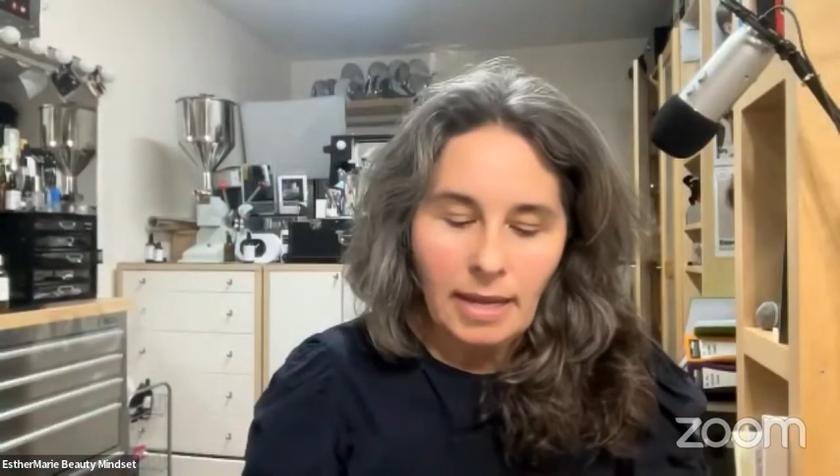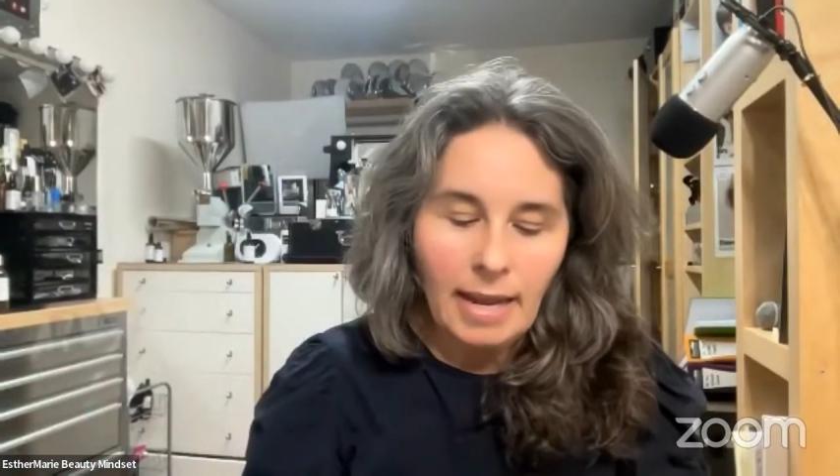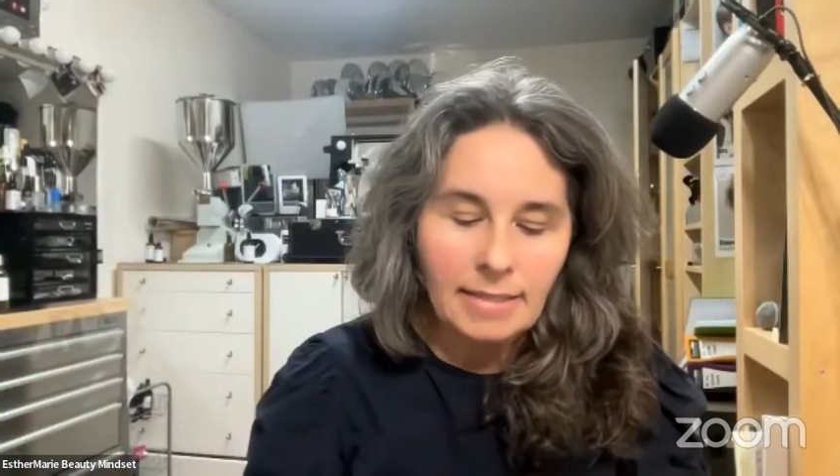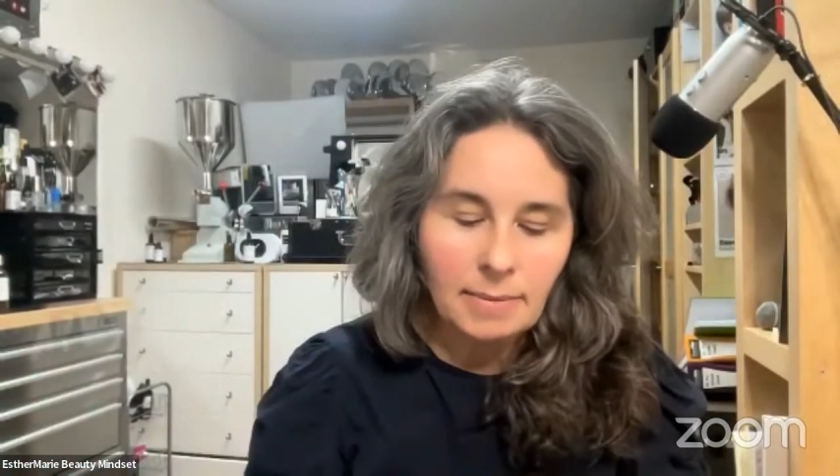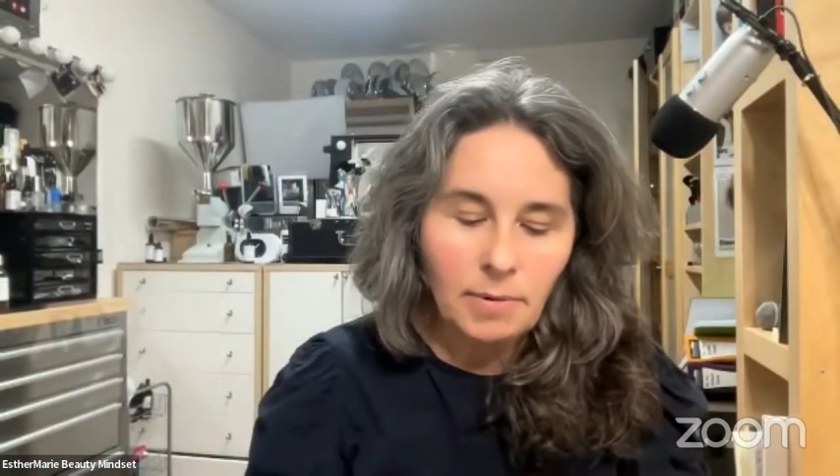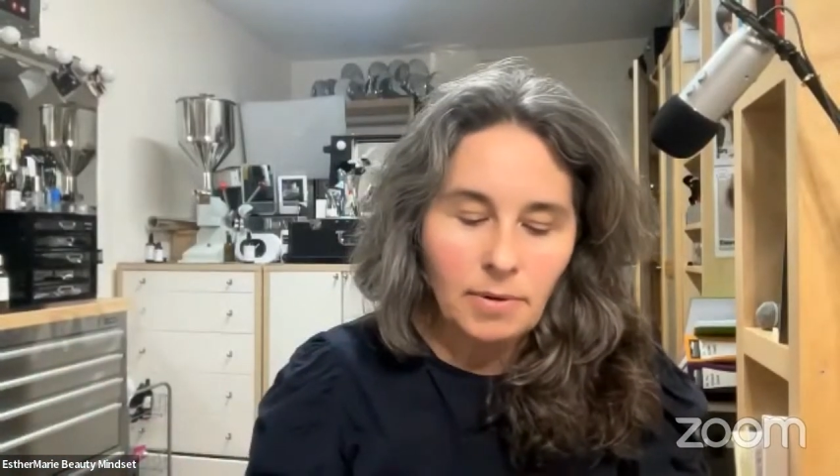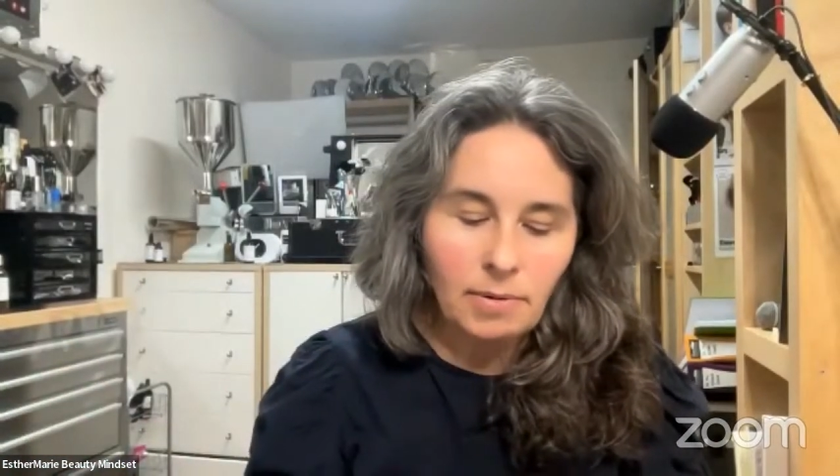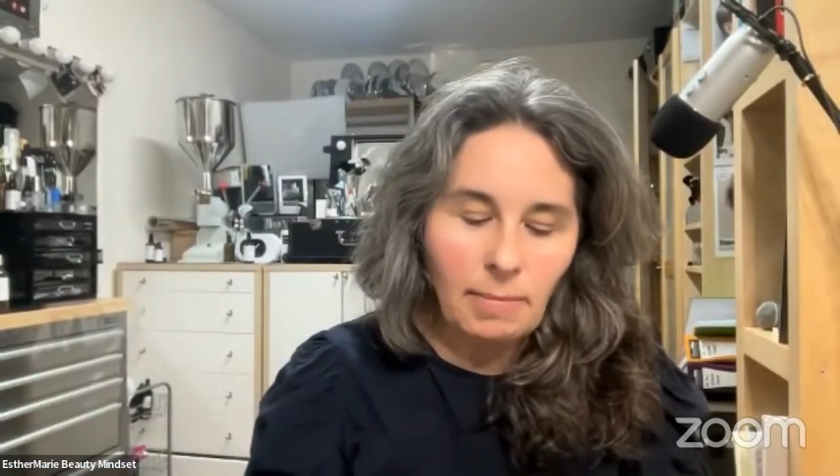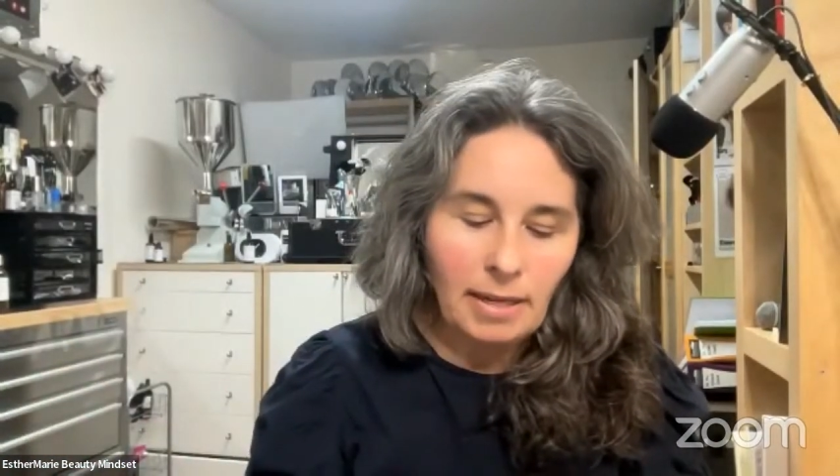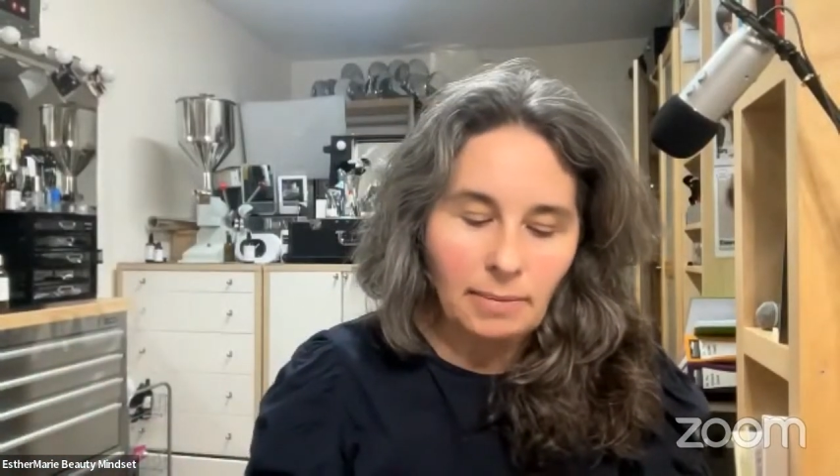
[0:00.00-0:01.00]

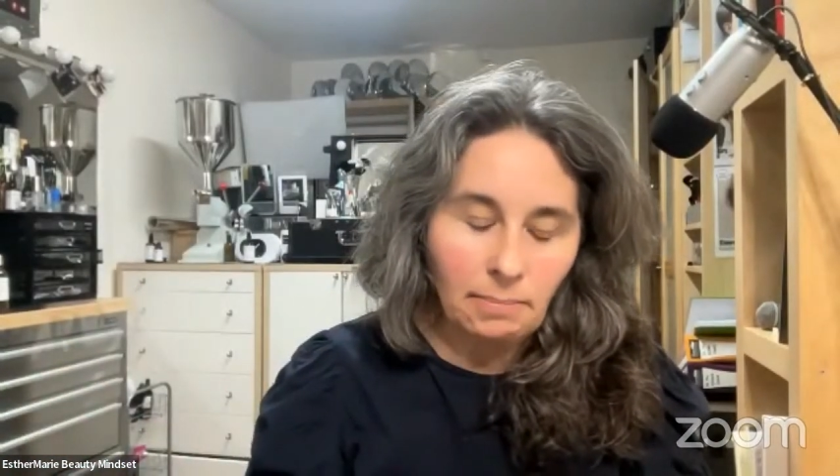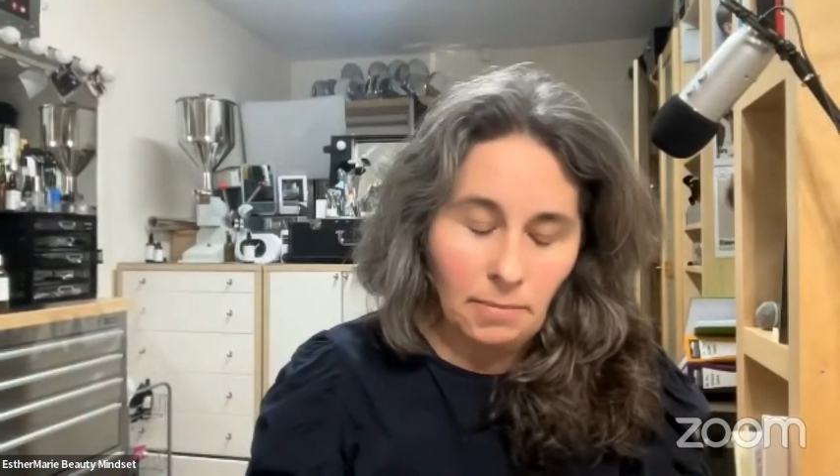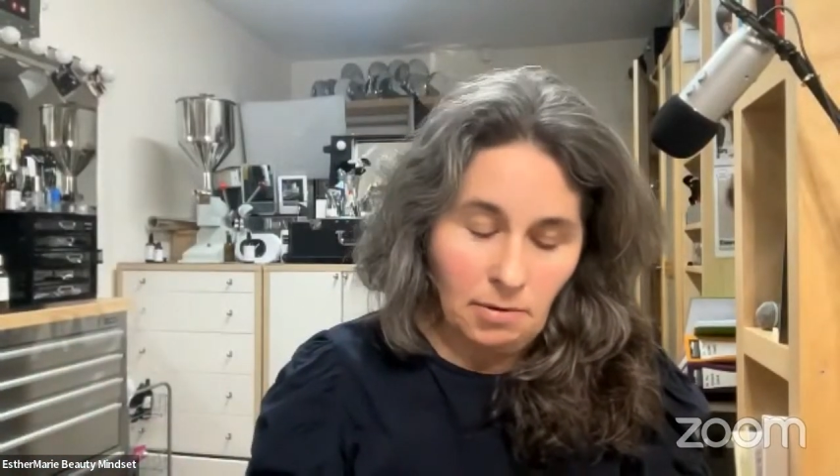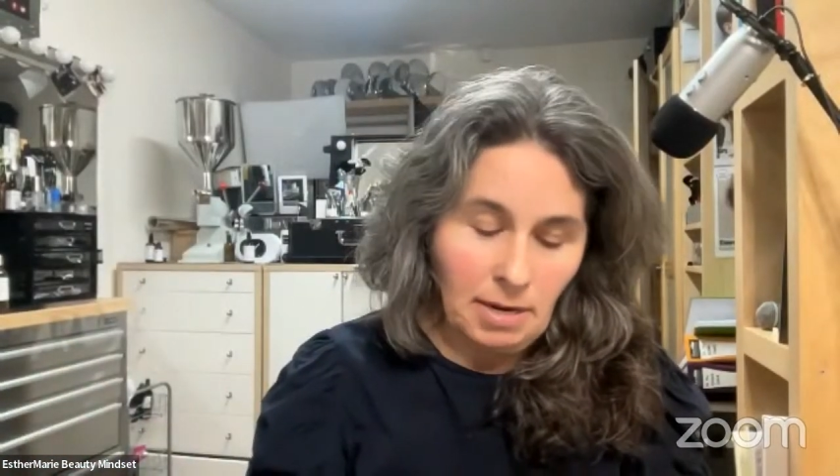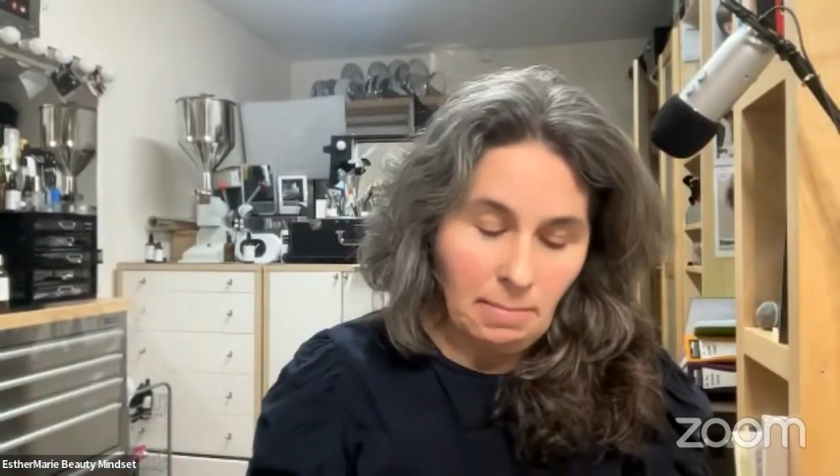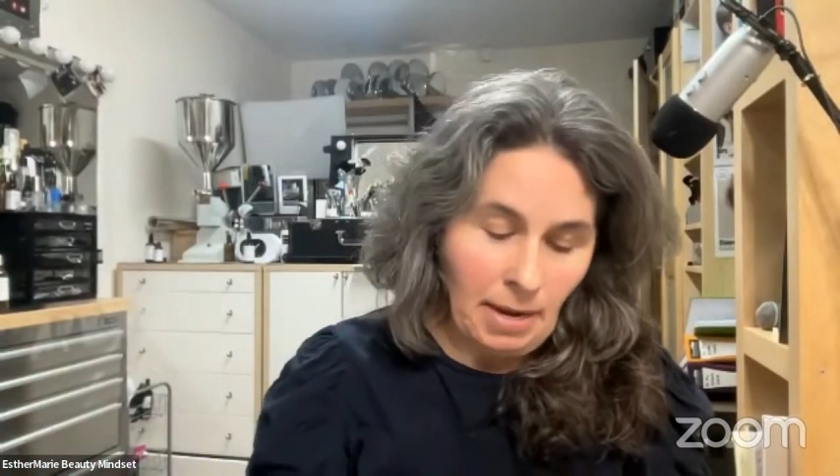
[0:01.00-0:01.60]
EstherMarie